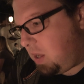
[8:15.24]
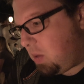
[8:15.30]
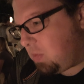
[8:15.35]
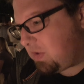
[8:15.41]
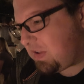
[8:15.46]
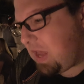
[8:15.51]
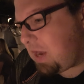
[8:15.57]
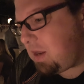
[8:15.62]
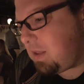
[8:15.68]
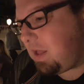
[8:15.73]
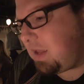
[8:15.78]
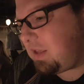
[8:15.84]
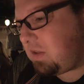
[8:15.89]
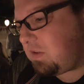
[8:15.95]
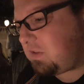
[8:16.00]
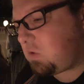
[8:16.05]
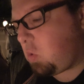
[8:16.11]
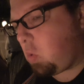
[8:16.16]
it was kind of like
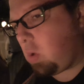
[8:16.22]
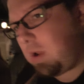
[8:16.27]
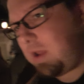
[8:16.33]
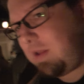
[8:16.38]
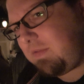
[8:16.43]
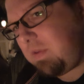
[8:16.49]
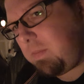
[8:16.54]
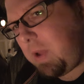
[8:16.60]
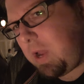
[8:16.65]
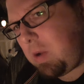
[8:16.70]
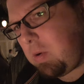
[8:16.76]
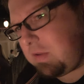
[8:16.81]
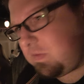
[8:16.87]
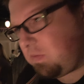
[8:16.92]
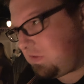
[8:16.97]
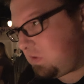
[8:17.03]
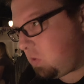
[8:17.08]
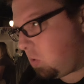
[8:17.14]
the story of the
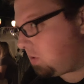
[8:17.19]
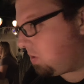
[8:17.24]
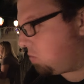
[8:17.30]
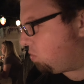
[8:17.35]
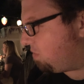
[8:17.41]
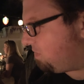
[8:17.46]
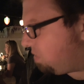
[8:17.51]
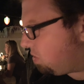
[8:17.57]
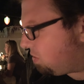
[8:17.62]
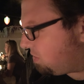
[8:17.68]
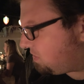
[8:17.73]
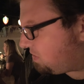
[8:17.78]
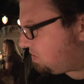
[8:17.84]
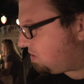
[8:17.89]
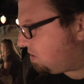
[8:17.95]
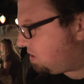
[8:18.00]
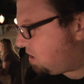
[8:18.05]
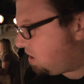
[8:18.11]
pirates was told in
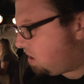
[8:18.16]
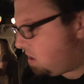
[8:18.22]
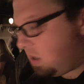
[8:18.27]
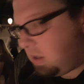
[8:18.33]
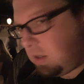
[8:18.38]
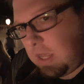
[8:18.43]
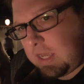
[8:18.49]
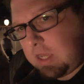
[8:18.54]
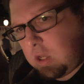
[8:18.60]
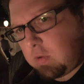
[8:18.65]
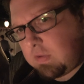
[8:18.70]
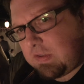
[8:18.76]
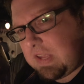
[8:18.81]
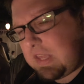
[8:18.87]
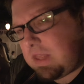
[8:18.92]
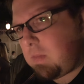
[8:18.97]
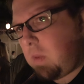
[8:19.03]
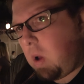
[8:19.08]
reverse. Yeah. Like, you'd
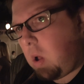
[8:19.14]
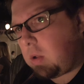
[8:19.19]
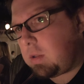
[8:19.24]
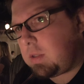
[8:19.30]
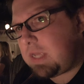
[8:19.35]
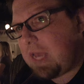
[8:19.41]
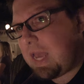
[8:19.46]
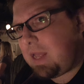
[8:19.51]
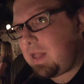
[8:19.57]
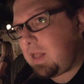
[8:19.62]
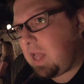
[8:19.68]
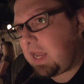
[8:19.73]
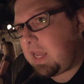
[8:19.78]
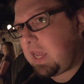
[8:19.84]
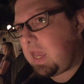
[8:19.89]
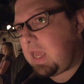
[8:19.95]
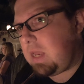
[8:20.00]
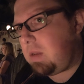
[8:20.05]
see them all dead,
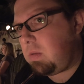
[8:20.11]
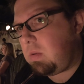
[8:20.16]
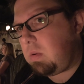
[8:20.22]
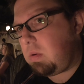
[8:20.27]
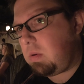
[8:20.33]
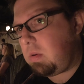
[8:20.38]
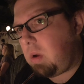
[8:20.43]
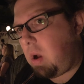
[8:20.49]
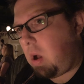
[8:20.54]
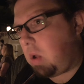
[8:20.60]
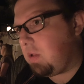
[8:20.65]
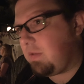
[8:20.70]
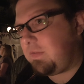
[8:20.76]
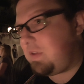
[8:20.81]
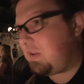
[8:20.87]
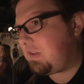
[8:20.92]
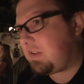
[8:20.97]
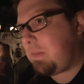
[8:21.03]
like, all
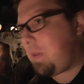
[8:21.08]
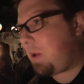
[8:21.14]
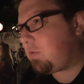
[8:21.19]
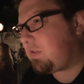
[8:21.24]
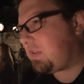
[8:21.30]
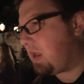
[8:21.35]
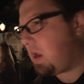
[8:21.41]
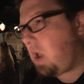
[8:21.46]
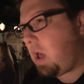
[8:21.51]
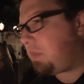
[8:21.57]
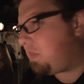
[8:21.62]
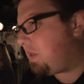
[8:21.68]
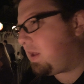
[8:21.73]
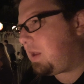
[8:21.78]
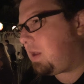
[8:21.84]
of this amounts to nothing.